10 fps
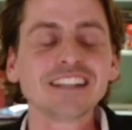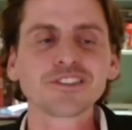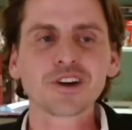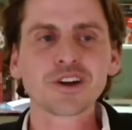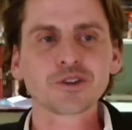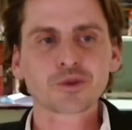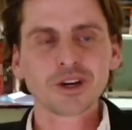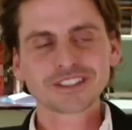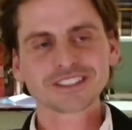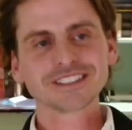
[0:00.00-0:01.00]
That's a very good
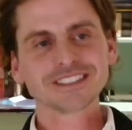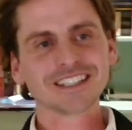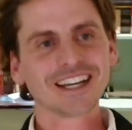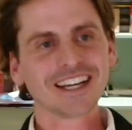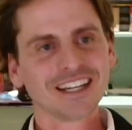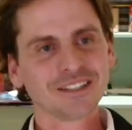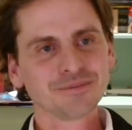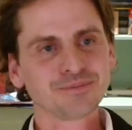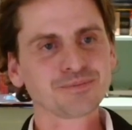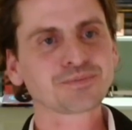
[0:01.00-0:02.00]
question.
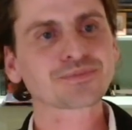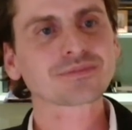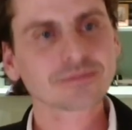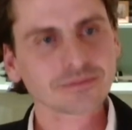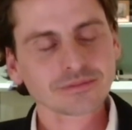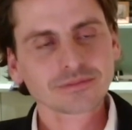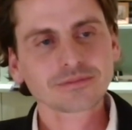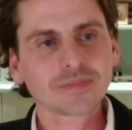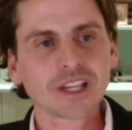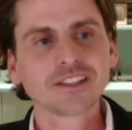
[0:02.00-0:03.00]
Um,
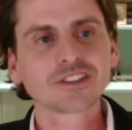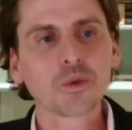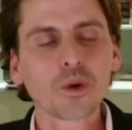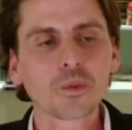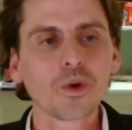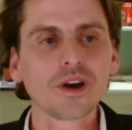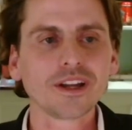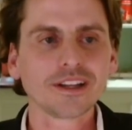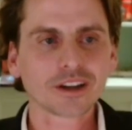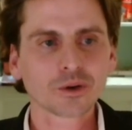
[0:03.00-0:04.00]
so what,
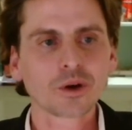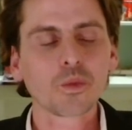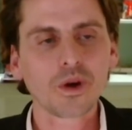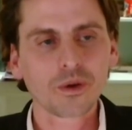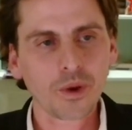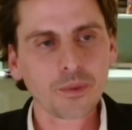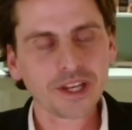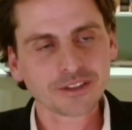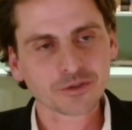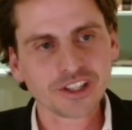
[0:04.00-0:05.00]
there, when
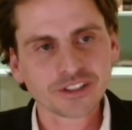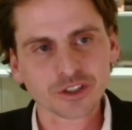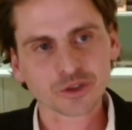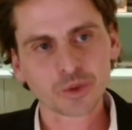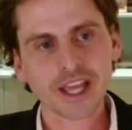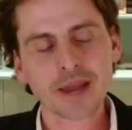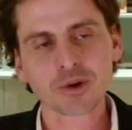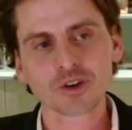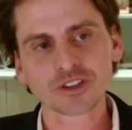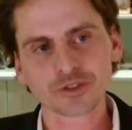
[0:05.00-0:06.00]
we did the research, we
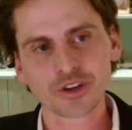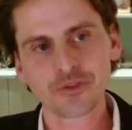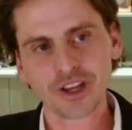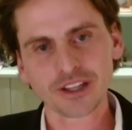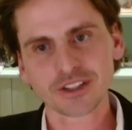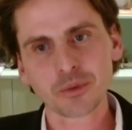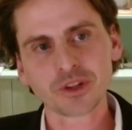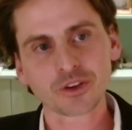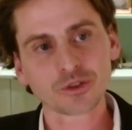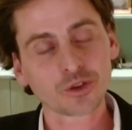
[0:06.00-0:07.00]
came across three things that
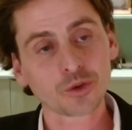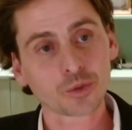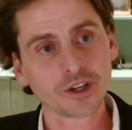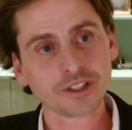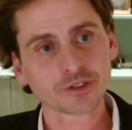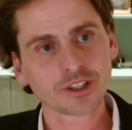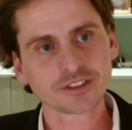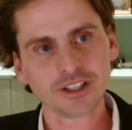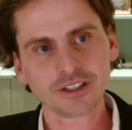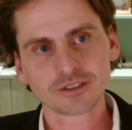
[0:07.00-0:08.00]
we thought, thought were
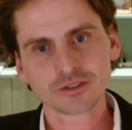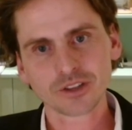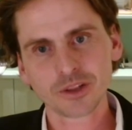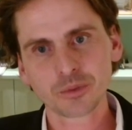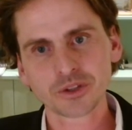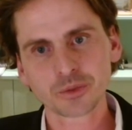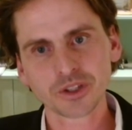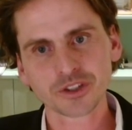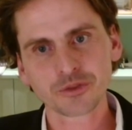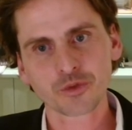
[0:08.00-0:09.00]
interesting, right? Which
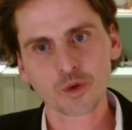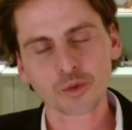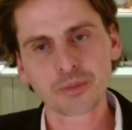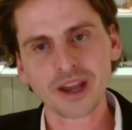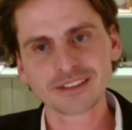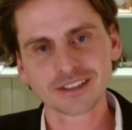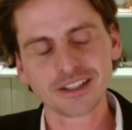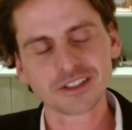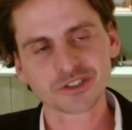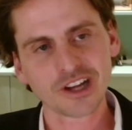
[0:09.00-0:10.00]
which informed
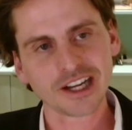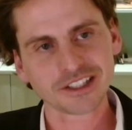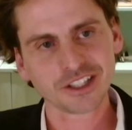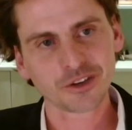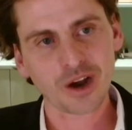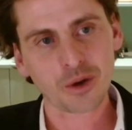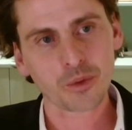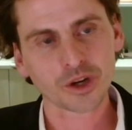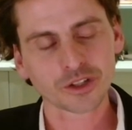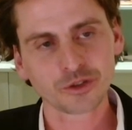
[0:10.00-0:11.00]
basically the strategy of
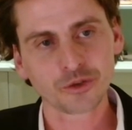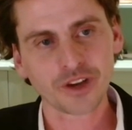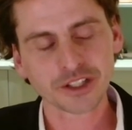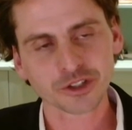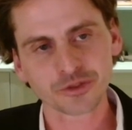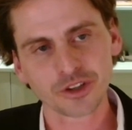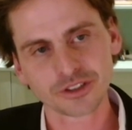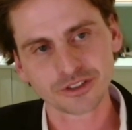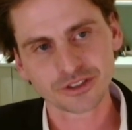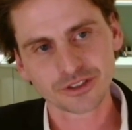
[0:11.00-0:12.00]
how we wanted to do venture
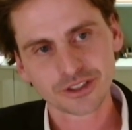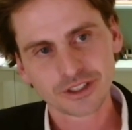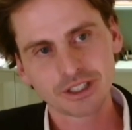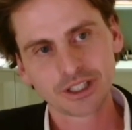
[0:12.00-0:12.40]
funds